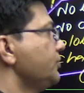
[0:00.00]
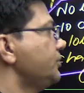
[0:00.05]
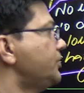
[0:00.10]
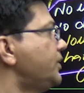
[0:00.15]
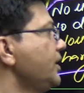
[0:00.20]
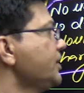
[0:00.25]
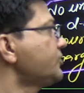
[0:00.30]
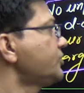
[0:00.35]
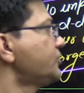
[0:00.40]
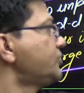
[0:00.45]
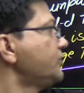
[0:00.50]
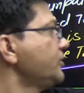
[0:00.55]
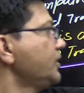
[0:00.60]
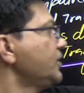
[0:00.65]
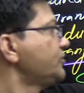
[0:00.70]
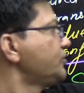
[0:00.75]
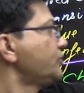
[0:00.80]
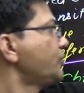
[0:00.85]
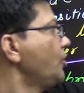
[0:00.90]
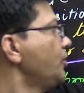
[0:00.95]
This
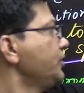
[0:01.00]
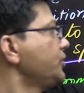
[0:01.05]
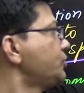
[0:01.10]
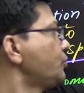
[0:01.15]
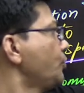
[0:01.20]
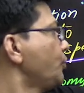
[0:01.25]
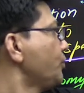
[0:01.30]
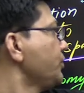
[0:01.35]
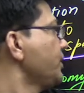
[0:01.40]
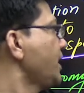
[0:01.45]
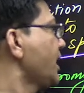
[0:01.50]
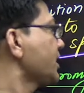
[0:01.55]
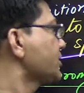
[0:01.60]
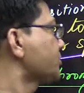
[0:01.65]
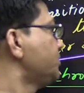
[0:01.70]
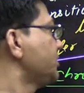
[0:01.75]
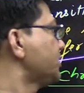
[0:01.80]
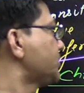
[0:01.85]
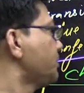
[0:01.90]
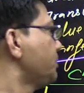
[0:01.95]
is going to
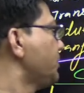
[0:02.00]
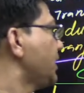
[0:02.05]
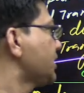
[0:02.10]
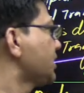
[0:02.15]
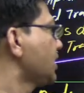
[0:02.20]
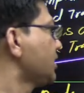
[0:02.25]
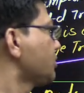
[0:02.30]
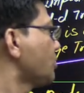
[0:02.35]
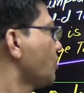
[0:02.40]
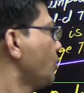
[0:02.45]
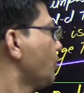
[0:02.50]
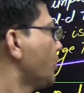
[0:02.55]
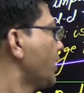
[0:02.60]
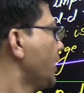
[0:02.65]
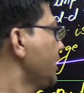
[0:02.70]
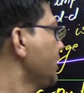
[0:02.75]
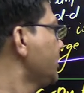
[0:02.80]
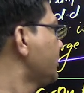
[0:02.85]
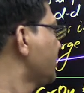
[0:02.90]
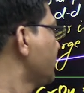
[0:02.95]
react with metal
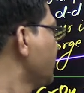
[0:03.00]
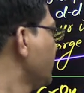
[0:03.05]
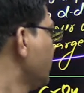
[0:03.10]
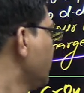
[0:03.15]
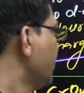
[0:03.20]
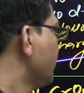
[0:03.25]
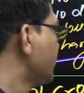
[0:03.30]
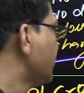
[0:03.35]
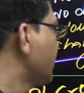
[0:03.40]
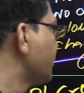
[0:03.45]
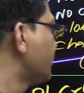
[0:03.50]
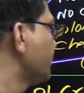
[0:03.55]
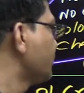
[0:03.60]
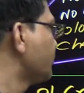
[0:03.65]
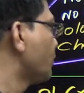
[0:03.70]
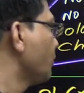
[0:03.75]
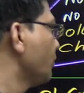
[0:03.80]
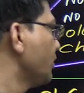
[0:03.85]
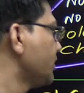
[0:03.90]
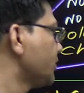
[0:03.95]
chloride This
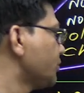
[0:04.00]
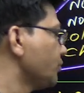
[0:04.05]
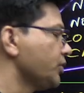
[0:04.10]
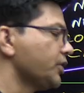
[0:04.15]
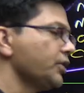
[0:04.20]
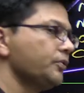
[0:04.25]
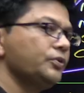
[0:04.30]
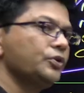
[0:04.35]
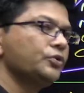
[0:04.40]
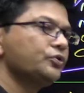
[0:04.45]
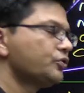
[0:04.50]
is going to give you